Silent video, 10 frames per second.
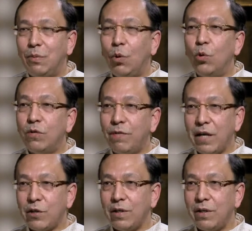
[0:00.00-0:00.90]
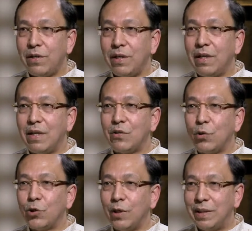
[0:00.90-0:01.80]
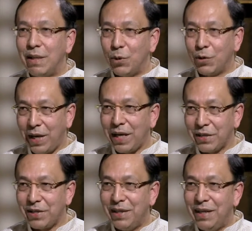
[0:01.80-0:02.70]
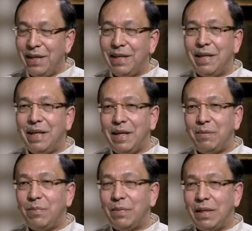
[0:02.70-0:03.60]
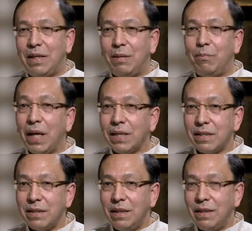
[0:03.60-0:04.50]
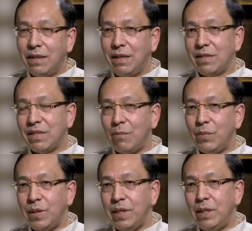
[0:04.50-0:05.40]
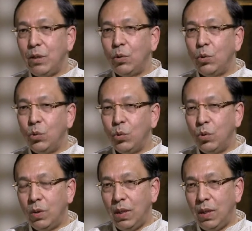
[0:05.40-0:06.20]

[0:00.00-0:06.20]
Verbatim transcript: old-fashioned social democrat, but somebody who